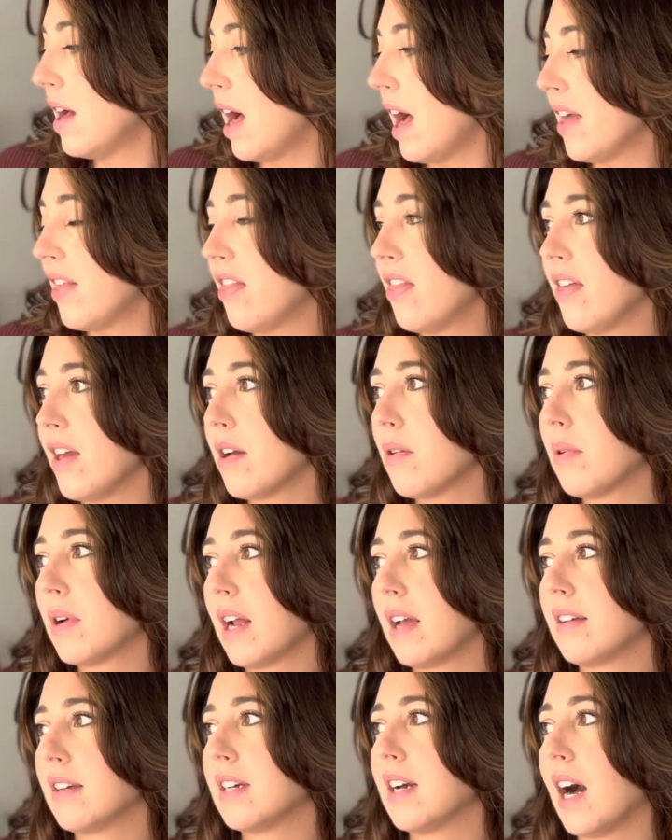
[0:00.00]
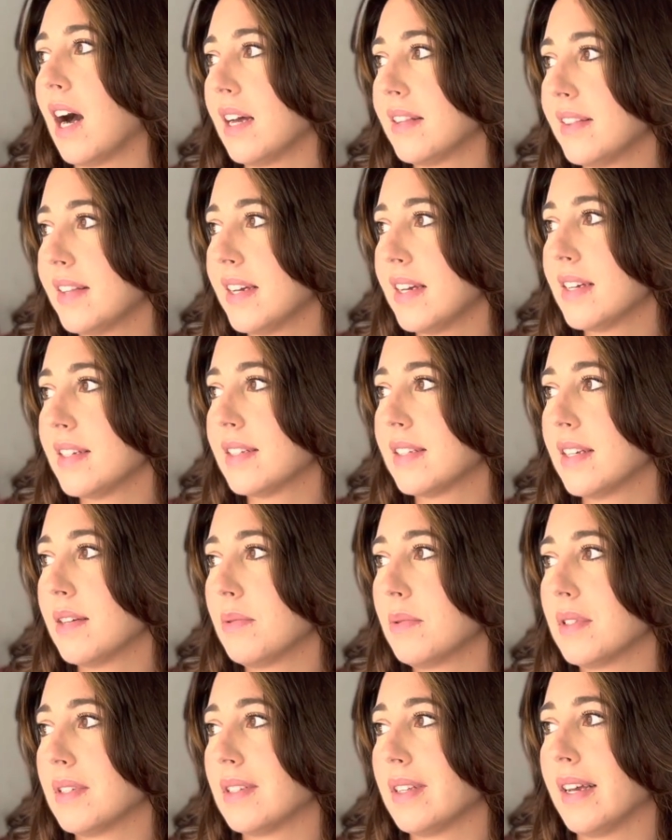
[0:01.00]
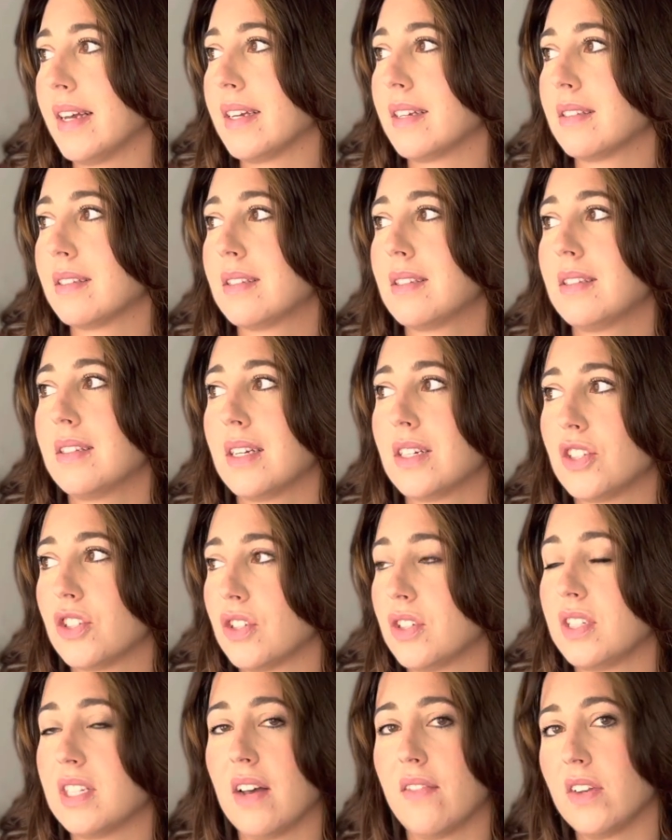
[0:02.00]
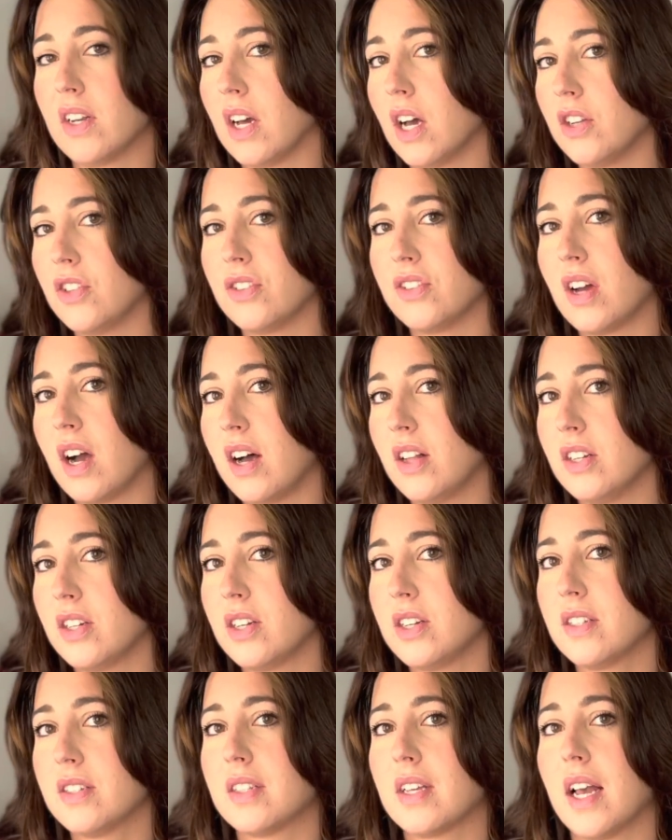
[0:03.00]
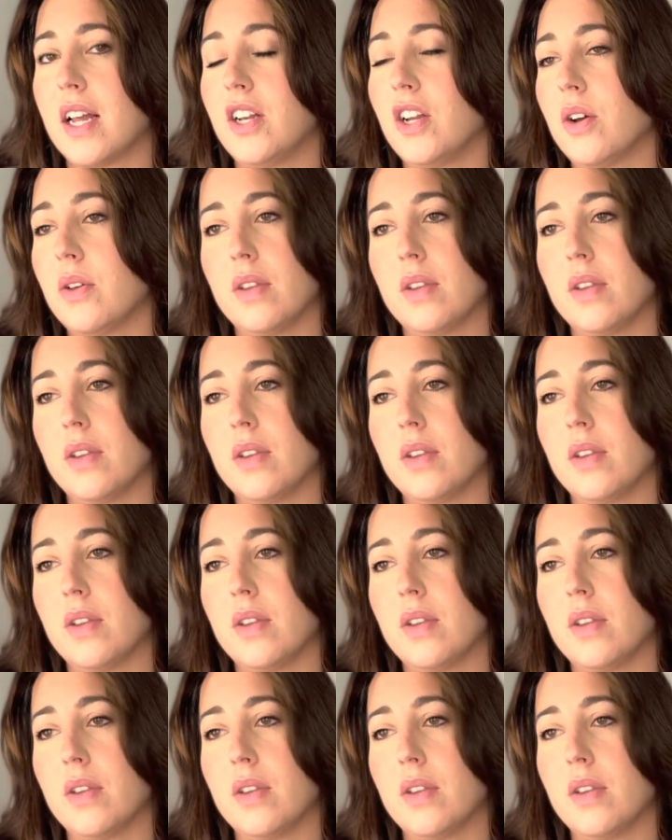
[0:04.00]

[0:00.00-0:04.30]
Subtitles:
I think when I got this, it was like $600 or $700. I know